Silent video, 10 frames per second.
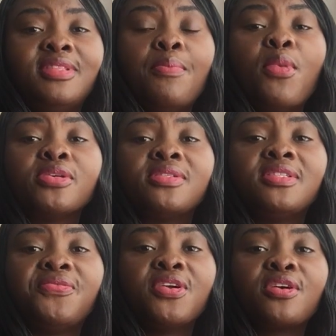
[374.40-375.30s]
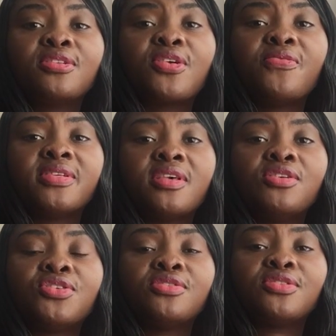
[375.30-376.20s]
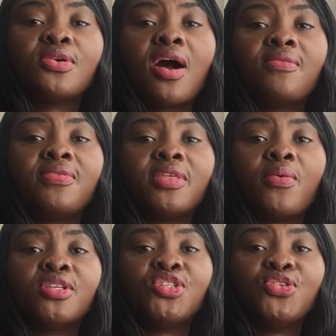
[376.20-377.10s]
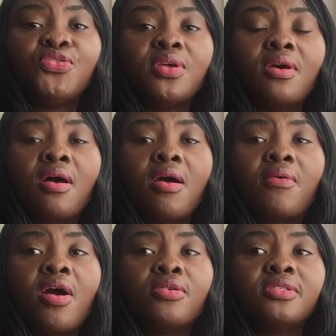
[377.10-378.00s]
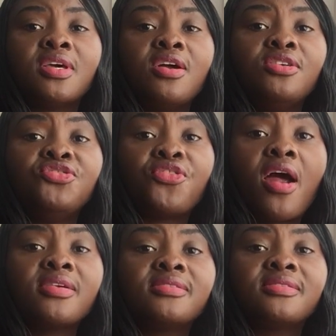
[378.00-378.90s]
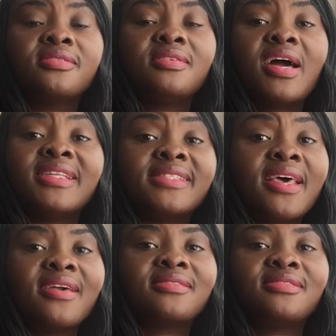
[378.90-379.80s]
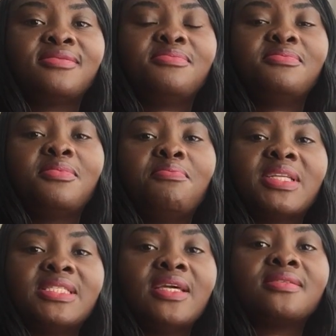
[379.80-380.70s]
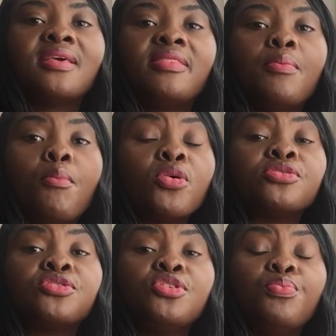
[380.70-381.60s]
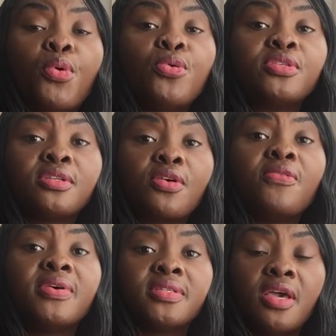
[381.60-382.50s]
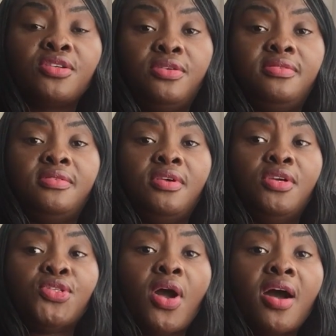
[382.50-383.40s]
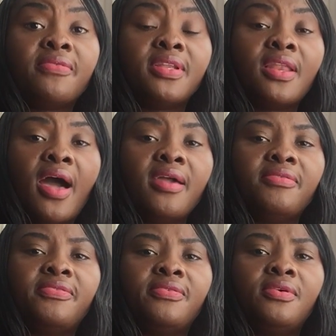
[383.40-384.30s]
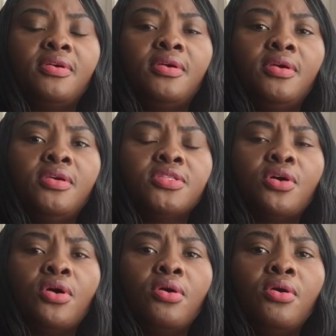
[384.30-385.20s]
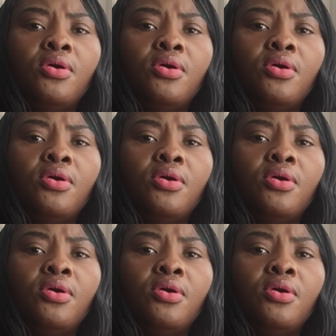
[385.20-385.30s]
The most difficult conversations to have with our children are around drugs and sex, but yet they're the most important conversations to have in life. So